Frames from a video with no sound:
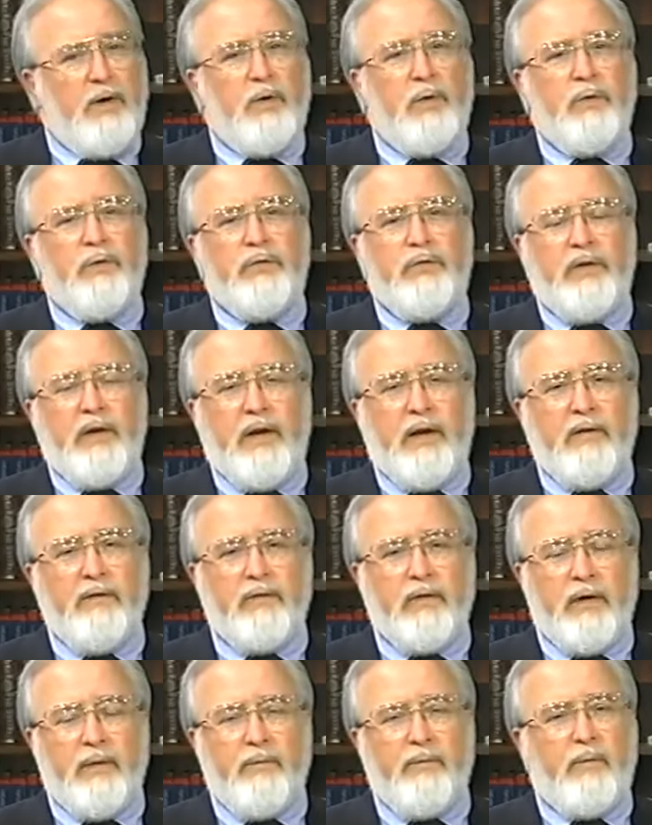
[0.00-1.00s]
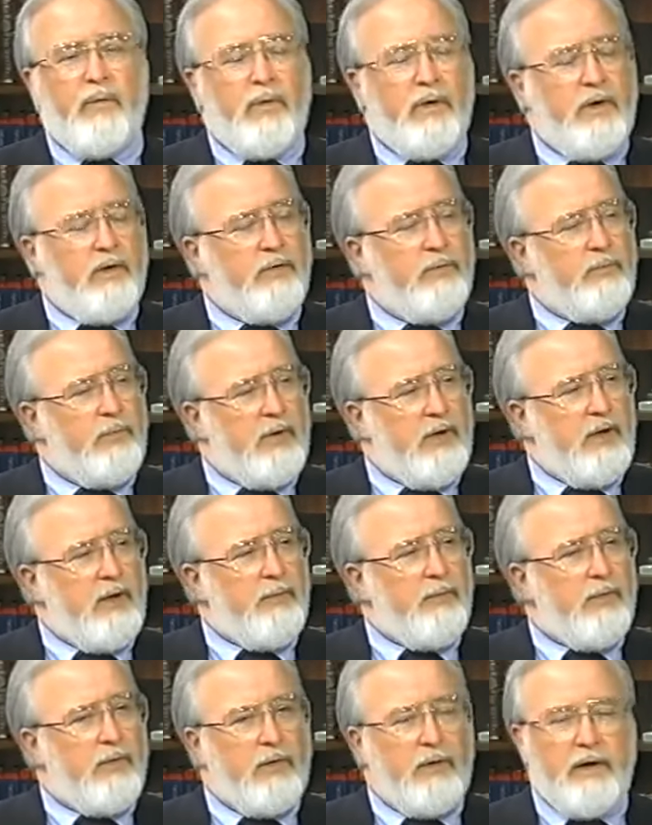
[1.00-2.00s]
who stands up for his
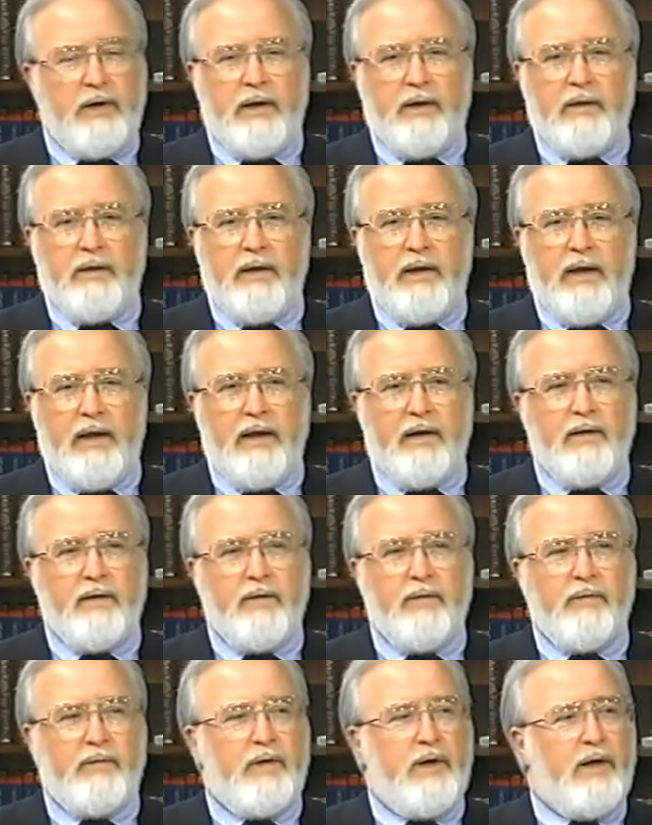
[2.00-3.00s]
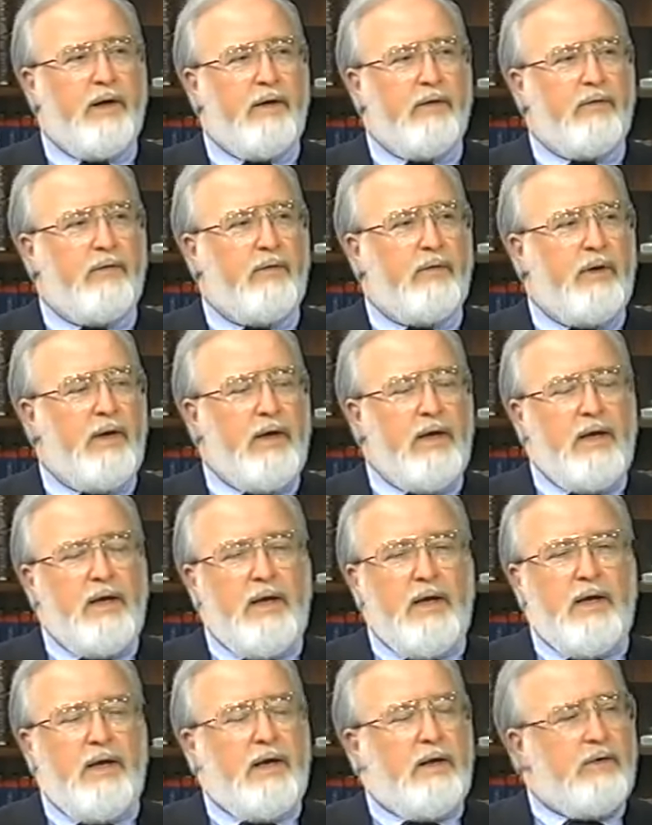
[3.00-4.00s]
people in the end of days.
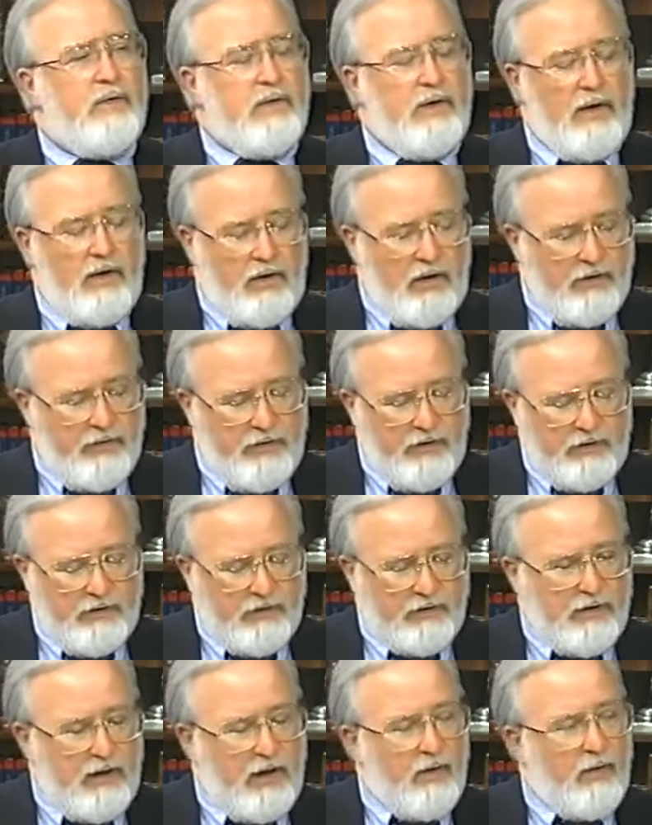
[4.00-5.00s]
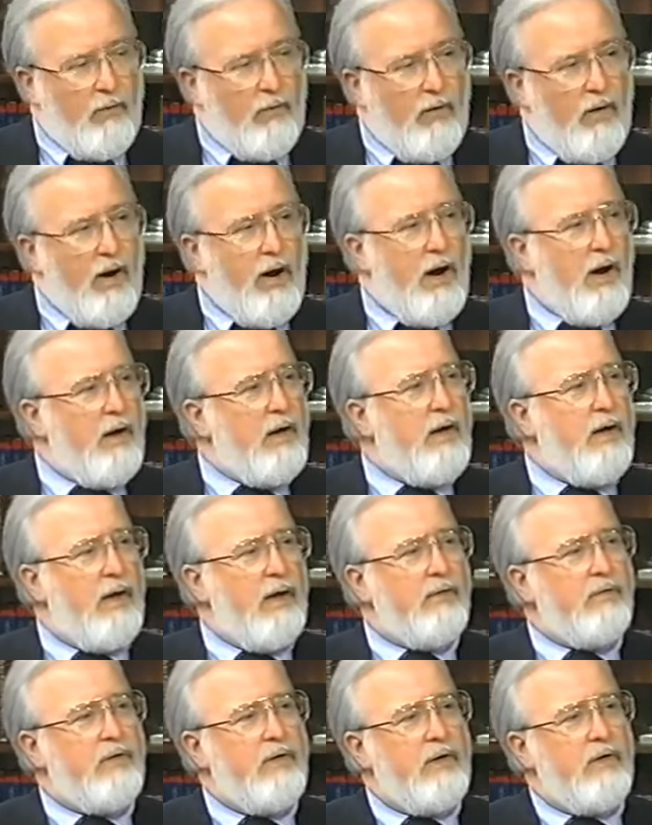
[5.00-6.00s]
And J.R., I think that rock,
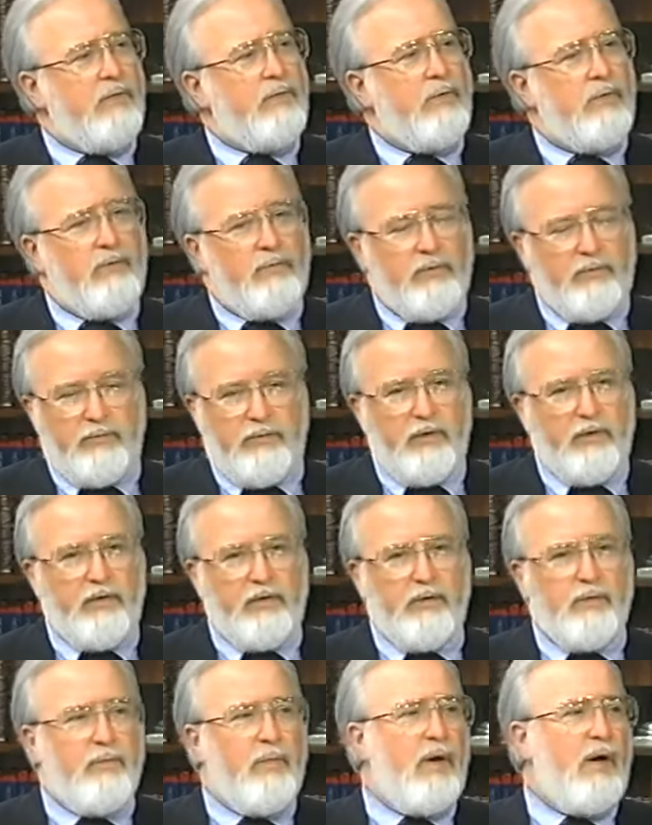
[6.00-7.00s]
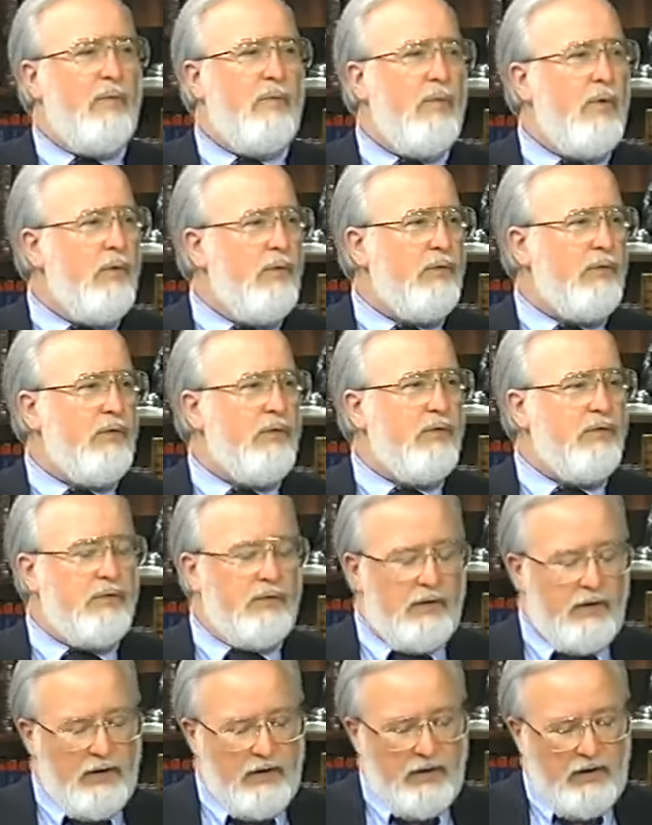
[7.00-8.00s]
as he is referred to by
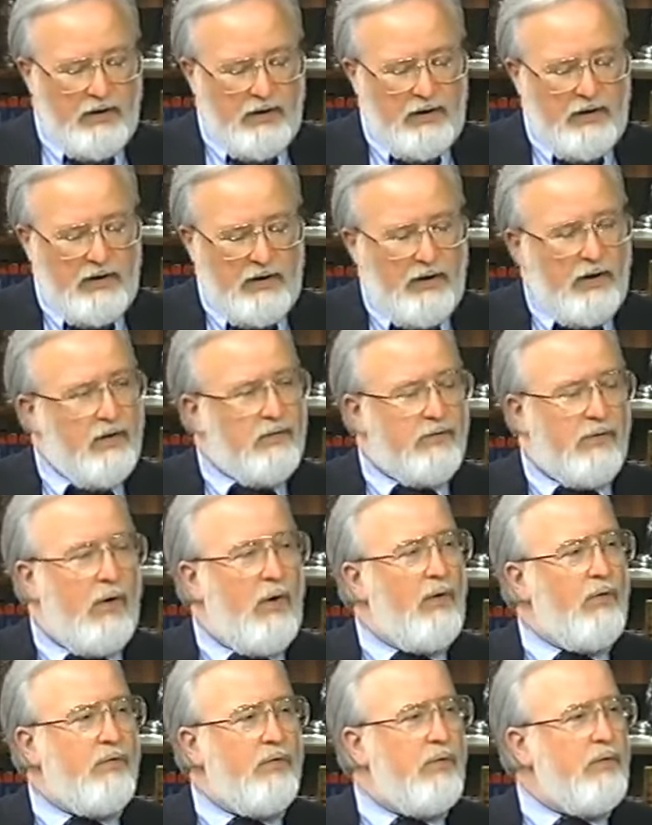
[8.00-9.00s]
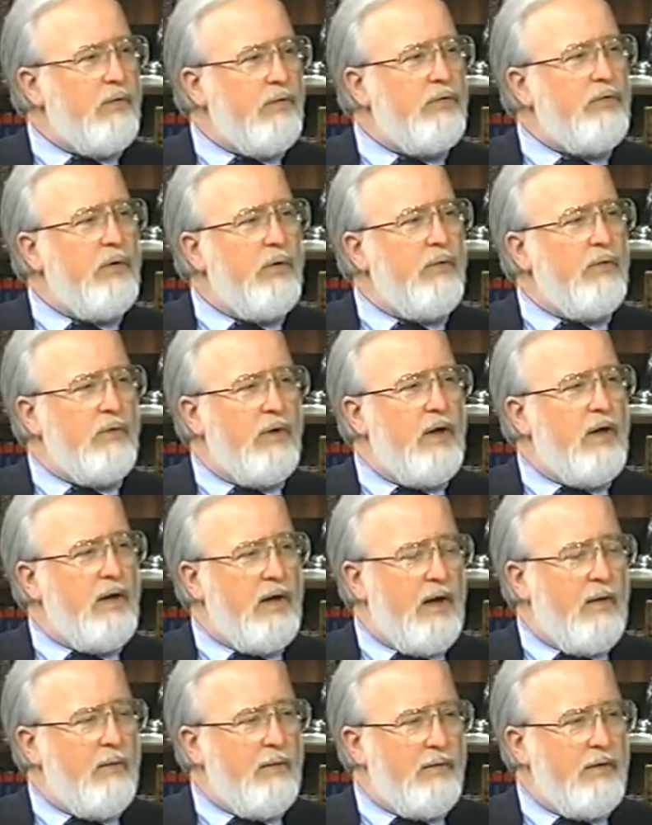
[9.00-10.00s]
Moses, is also the stone cut
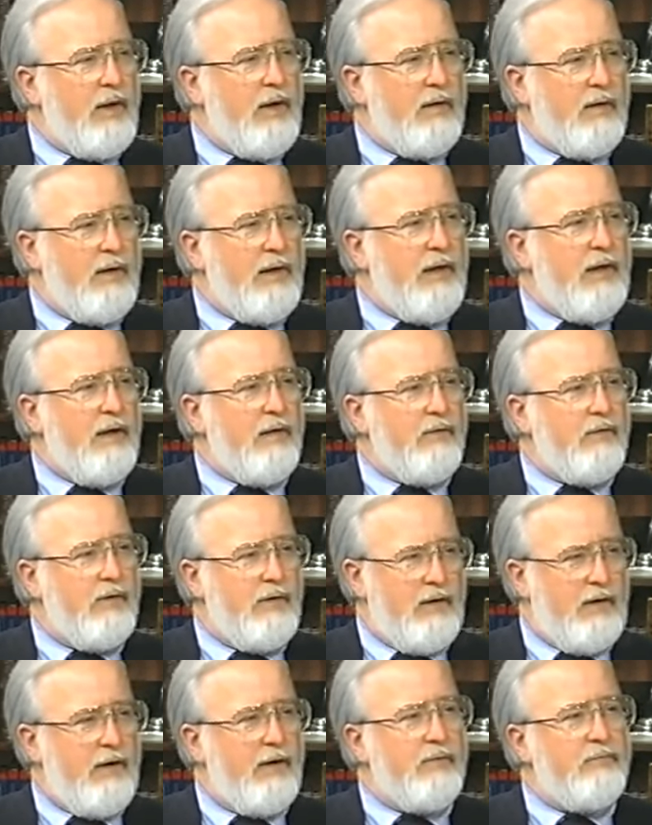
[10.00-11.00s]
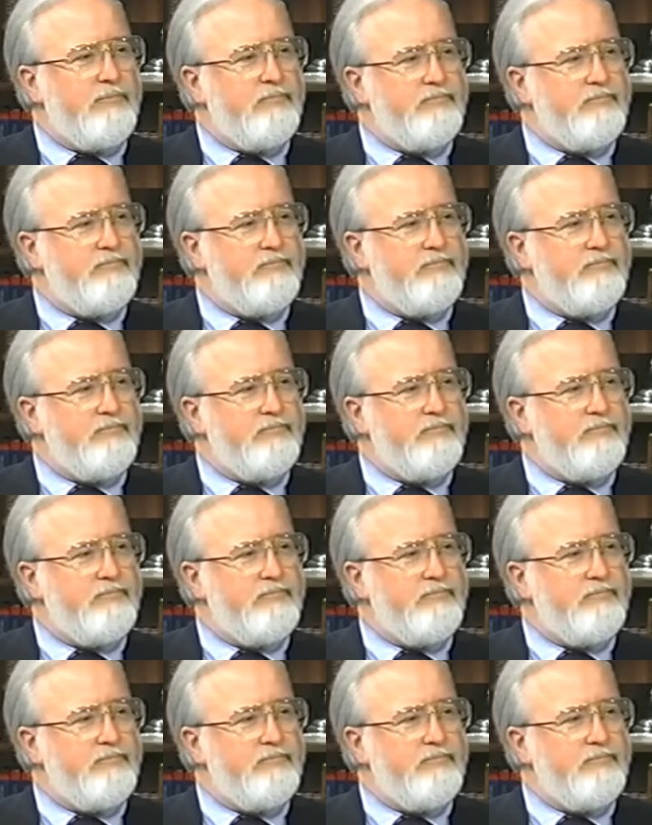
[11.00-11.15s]
out without hands here.